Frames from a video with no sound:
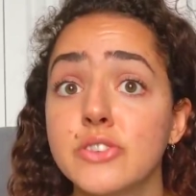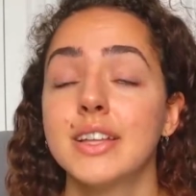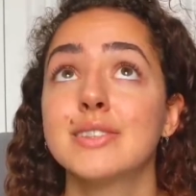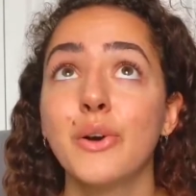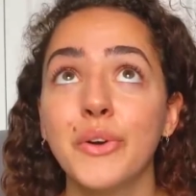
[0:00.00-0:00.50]

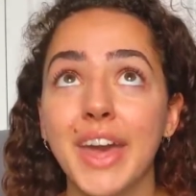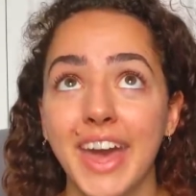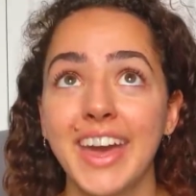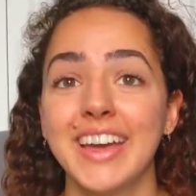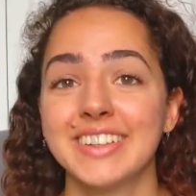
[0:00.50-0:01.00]
It's
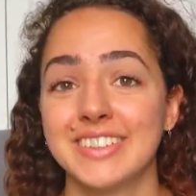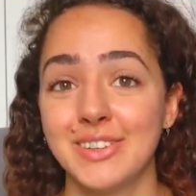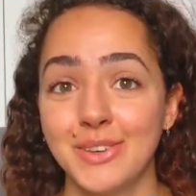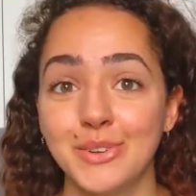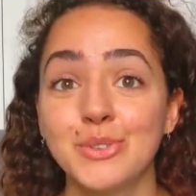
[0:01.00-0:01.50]
okay
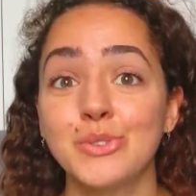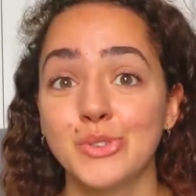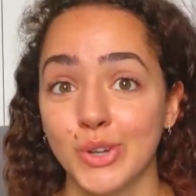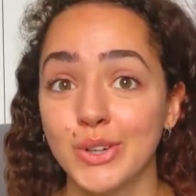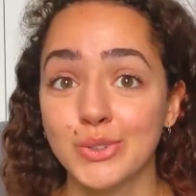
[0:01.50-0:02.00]
to use
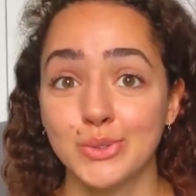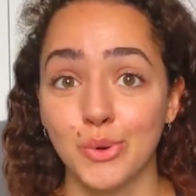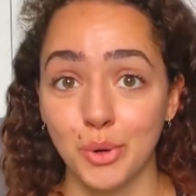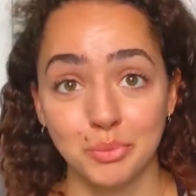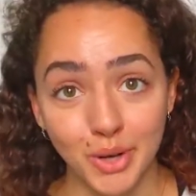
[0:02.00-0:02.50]

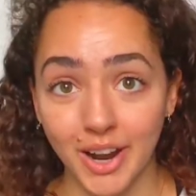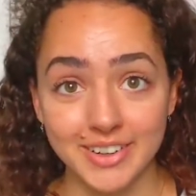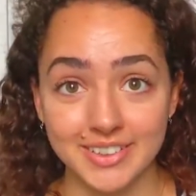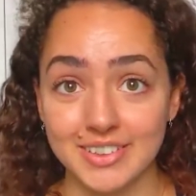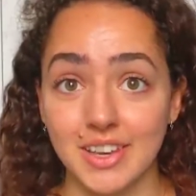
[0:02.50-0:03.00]
drugstore
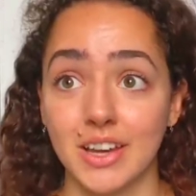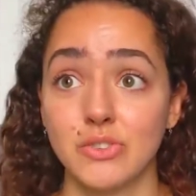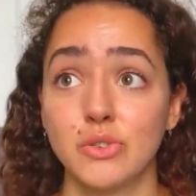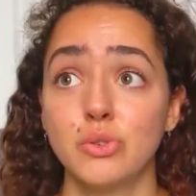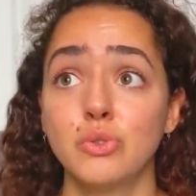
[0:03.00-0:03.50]
products,
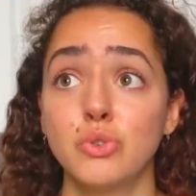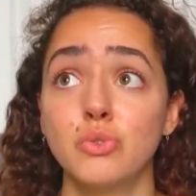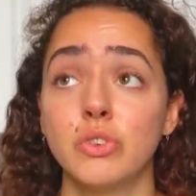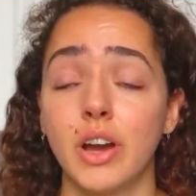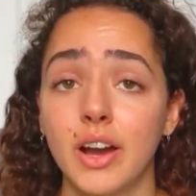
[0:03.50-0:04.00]
guys. You
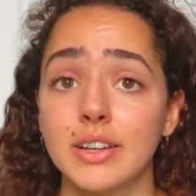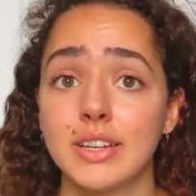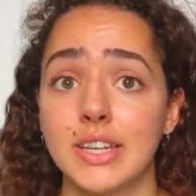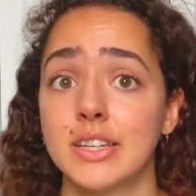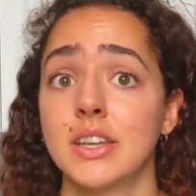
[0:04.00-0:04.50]
do not
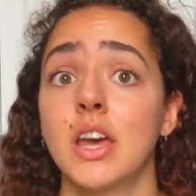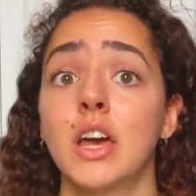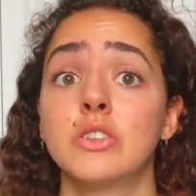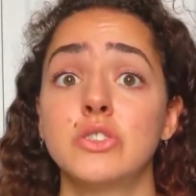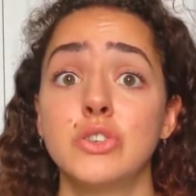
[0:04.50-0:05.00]
need
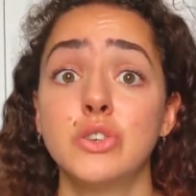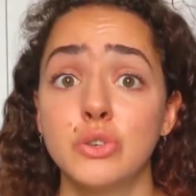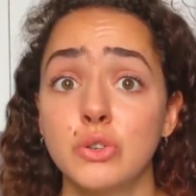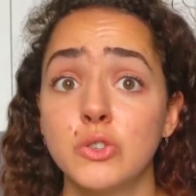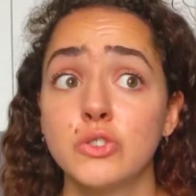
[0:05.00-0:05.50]
to
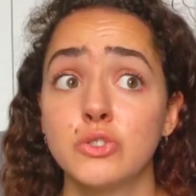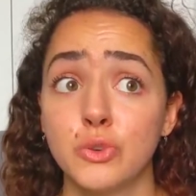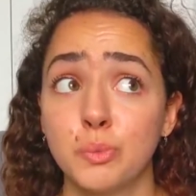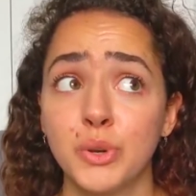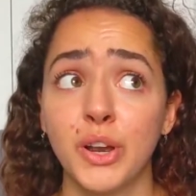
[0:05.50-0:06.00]
use
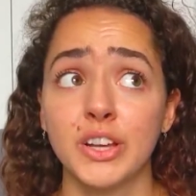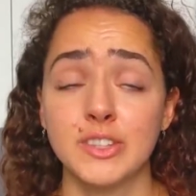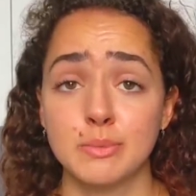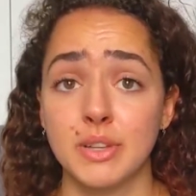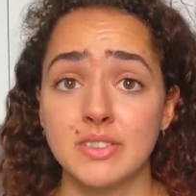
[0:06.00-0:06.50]
super
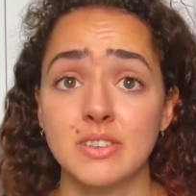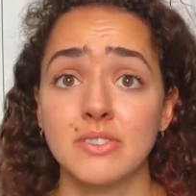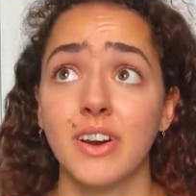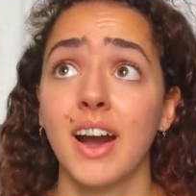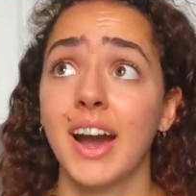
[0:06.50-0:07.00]

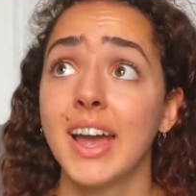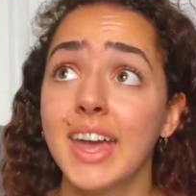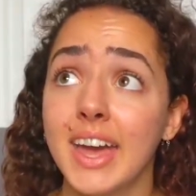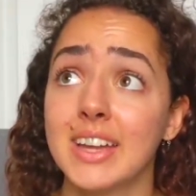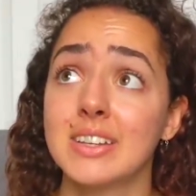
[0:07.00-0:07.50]
expensive
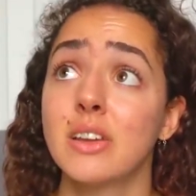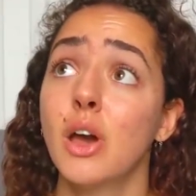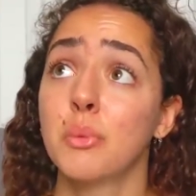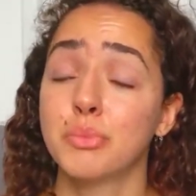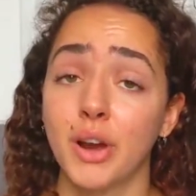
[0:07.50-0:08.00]
high-end
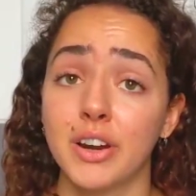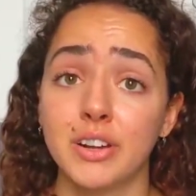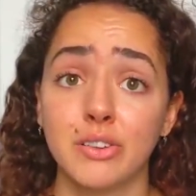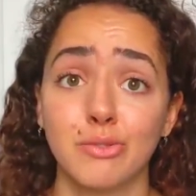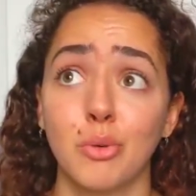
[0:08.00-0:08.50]

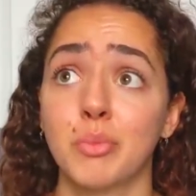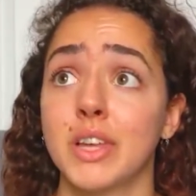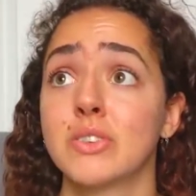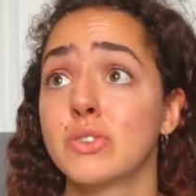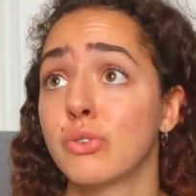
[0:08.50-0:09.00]
products from
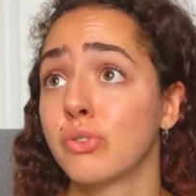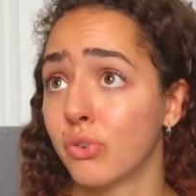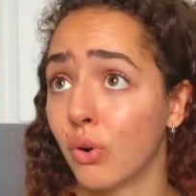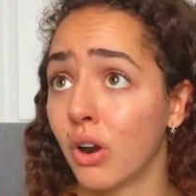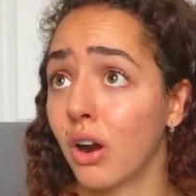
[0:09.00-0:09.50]
like
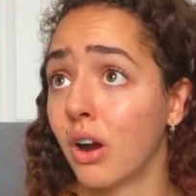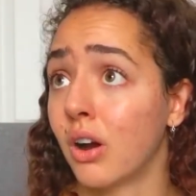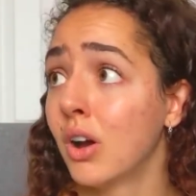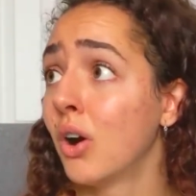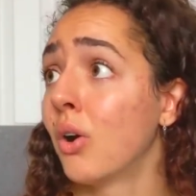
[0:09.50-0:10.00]

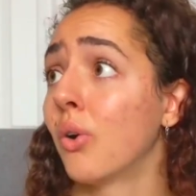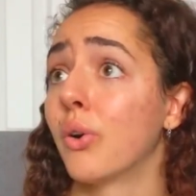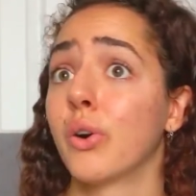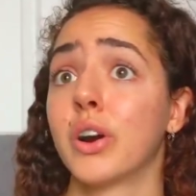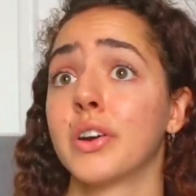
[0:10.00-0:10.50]
Sephora
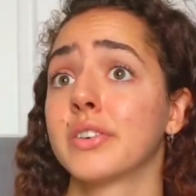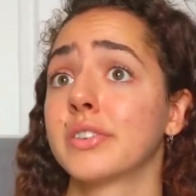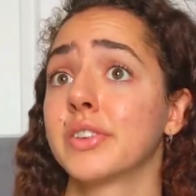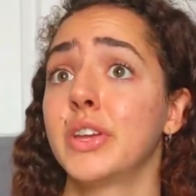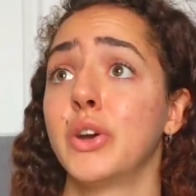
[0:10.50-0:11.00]
or
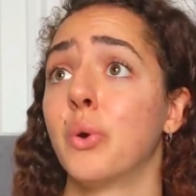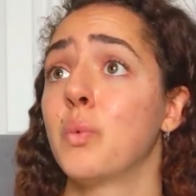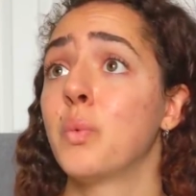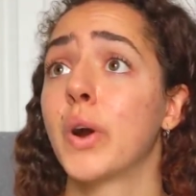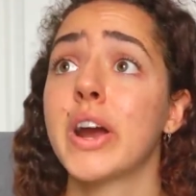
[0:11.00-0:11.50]

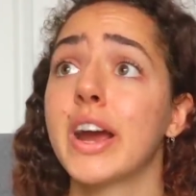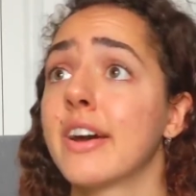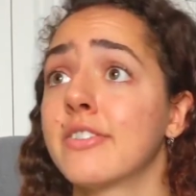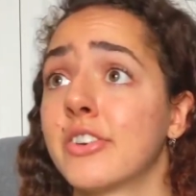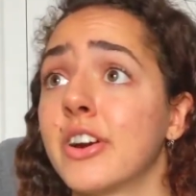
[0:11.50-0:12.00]

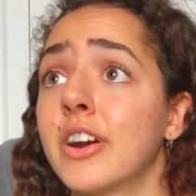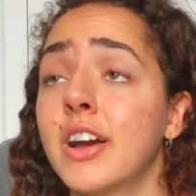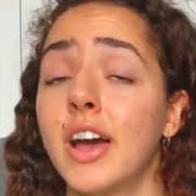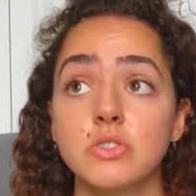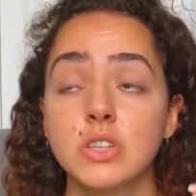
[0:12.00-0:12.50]
wherever.
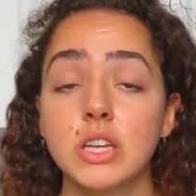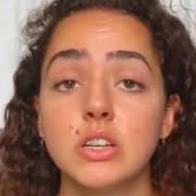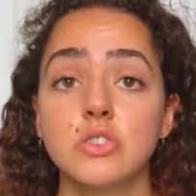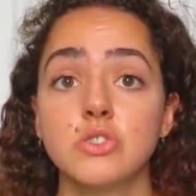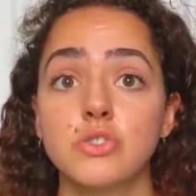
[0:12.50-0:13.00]
Your
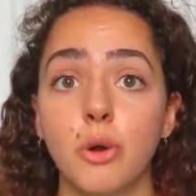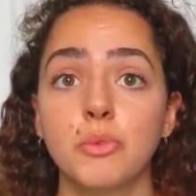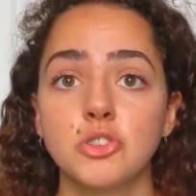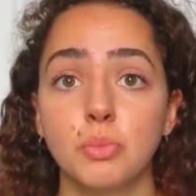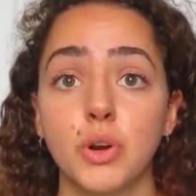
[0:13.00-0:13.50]
skin is so
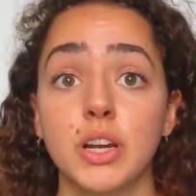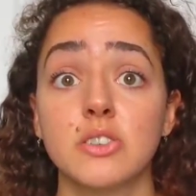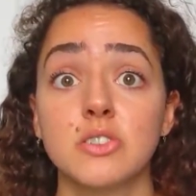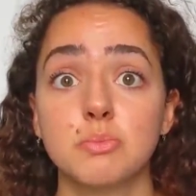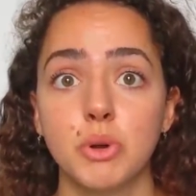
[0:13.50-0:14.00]
much more
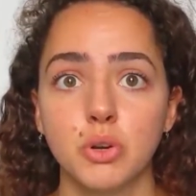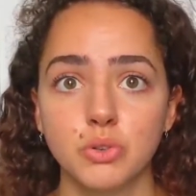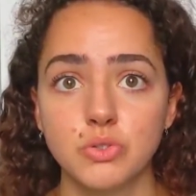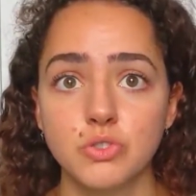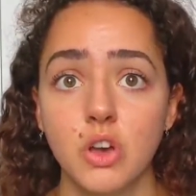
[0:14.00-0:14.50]

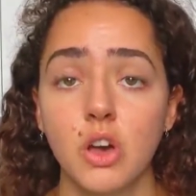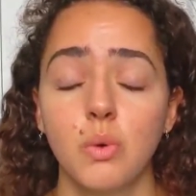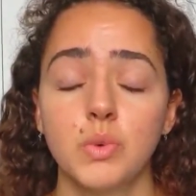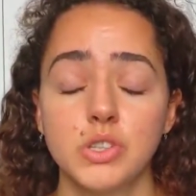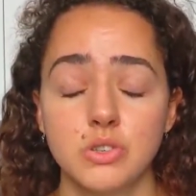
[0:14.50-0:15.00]
exposed
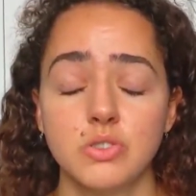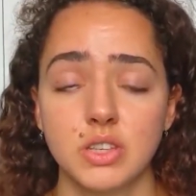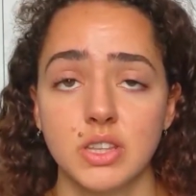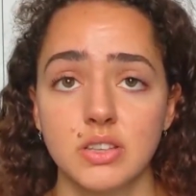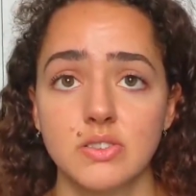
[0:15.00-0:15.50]
when
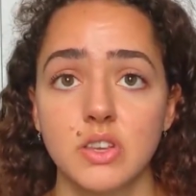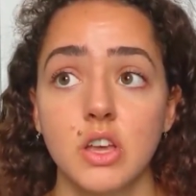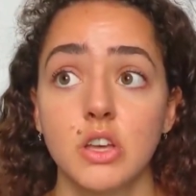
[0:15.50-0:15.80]
using this.